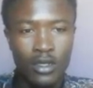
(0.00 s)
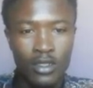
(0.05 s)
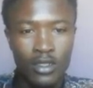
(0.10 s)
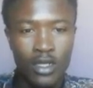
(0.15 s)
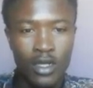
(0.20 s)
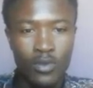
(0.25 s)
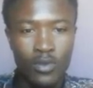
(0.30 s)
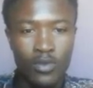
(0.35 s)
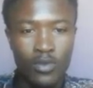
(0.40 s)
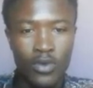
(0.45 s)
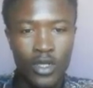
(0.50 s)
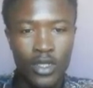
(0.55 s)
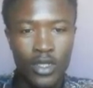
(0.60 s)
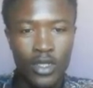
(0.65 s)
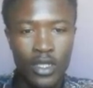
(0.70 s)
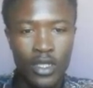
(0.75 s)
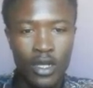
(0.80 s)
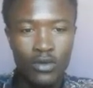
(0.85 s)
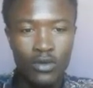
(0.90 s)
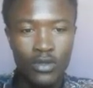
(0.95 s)
somewhere
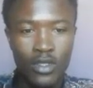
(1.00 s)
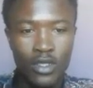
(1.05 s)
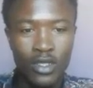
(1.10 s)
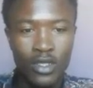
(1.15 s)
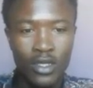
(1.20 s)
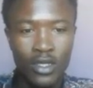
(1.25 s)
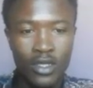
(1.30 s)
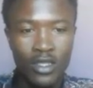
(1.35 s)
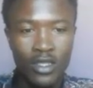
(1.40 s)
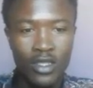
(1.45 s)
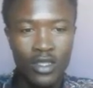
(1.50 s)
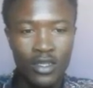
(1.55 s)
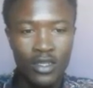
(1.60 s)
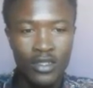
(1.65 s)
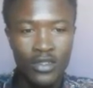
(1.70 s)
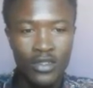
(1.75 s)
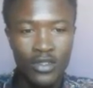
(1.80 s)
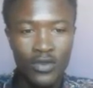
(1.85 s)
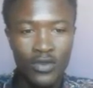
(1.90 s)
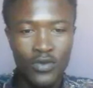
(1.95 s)
down here
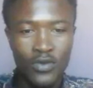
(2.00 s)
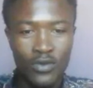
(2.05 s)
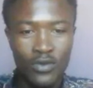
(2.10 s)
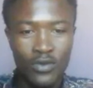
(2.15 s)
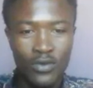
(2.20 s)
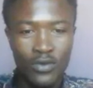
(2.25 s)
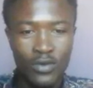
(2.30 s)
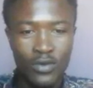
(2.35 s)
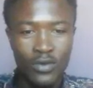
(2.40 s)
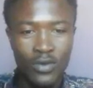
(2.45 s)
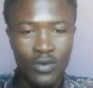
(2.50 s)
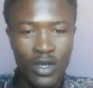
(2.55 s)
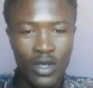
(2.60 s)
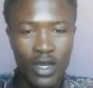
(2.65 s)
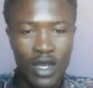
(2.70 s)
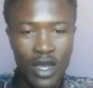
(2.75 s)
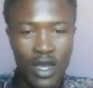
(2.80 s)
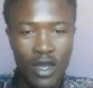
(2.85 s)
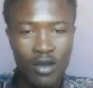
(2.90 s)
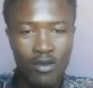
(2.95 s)
next to
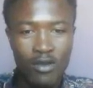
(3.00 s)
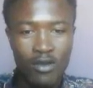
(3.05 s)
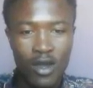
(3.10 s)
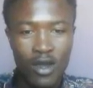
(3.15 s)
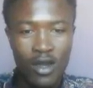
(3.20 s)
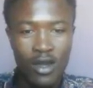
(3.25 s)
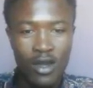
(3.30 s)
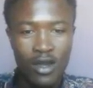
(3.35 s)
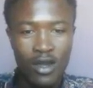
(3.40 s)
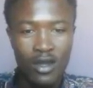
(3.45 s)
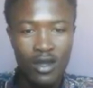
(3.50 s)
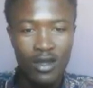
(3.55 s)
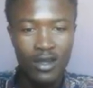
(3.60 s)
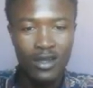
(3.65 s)
our